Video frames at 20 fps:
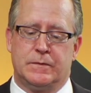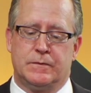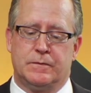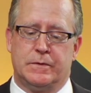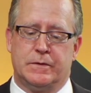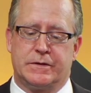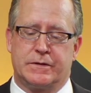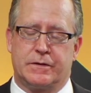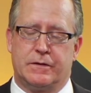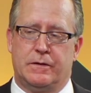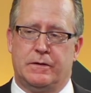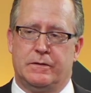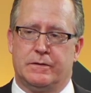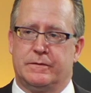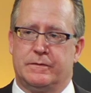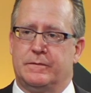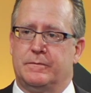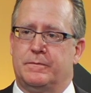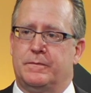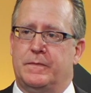what's
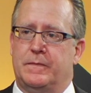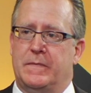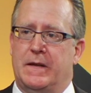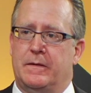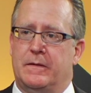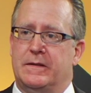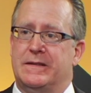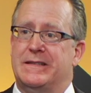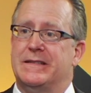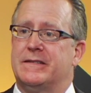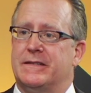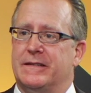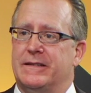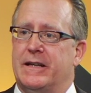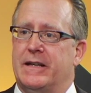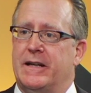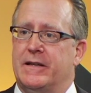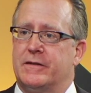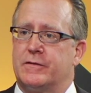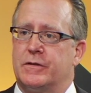called
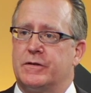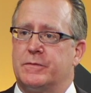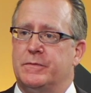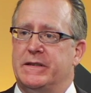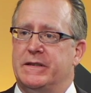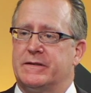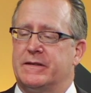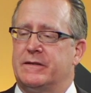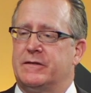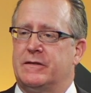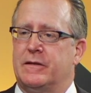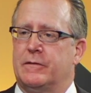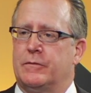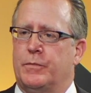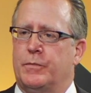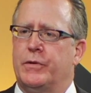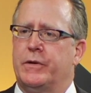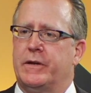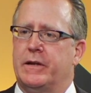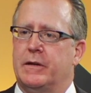disengaged, which means that they'll
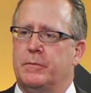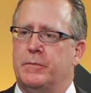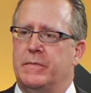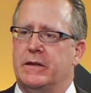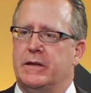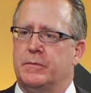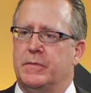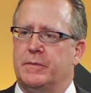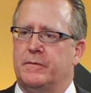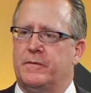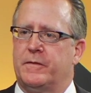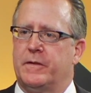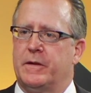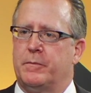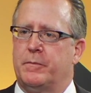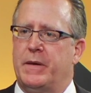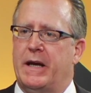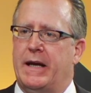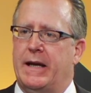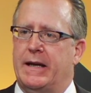put in the minimum for
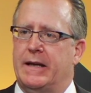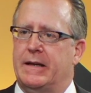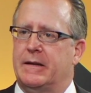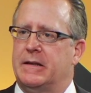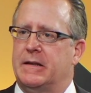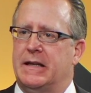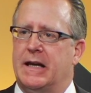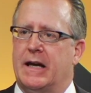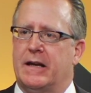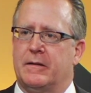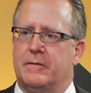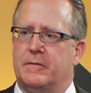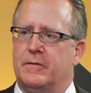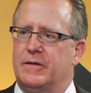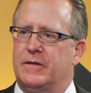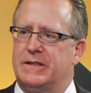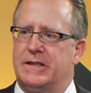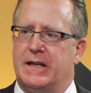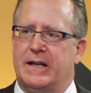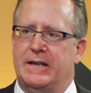the pay and not a
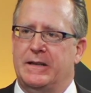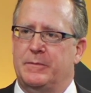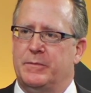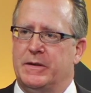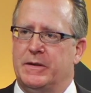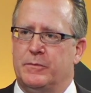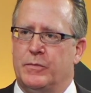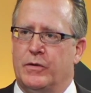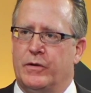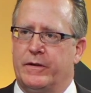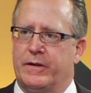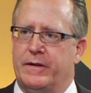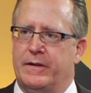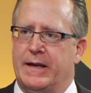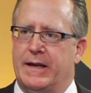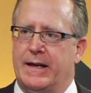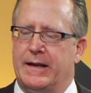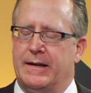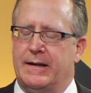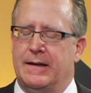tiny bit more than
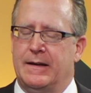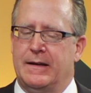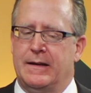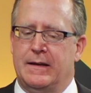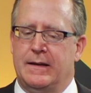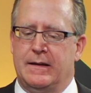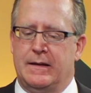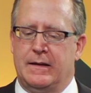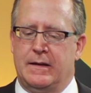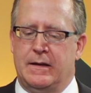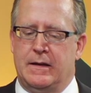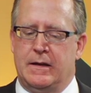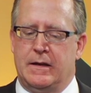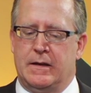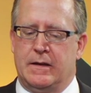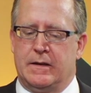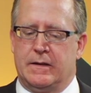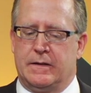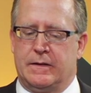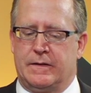that. Yeah.
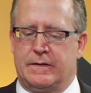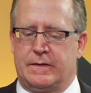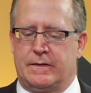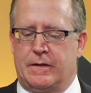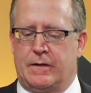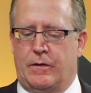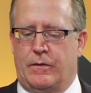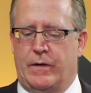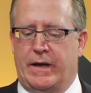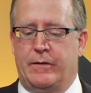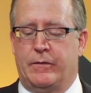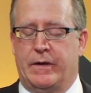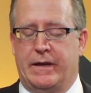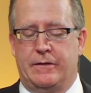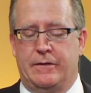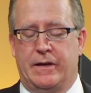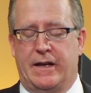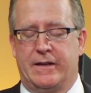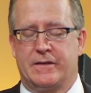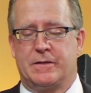So anyway,
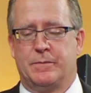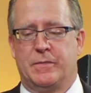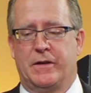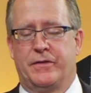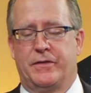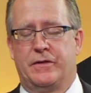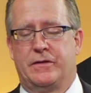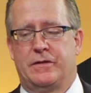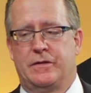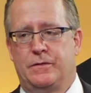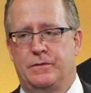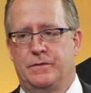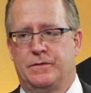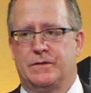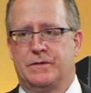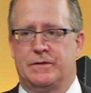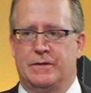you asked about the two